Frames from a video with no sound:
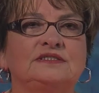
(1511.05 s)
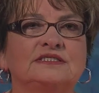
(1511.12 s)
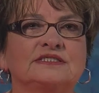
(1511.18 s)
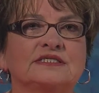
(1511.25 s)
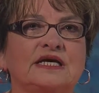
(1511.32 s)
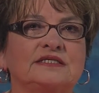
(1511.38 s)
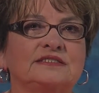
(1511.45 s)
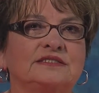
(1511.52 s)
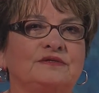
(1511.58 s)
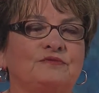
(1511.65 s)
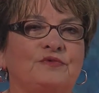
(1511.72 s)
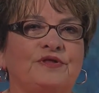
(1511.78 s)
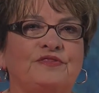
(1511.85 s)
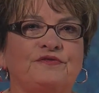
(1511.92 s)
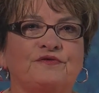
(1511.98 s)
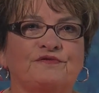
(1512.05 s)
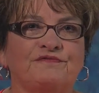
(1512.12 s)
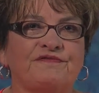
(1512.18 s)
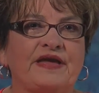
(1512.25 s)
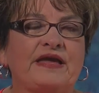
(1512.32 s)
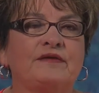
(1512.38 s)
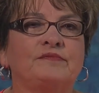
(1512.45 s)
discuss it with your
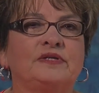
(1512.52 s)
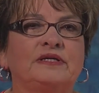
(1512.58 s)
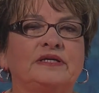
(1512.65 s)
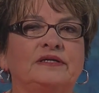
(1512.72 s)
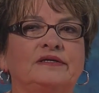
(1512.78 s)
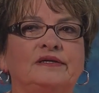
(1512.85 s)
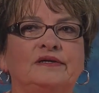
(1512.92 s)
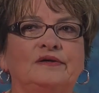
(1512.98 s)
family,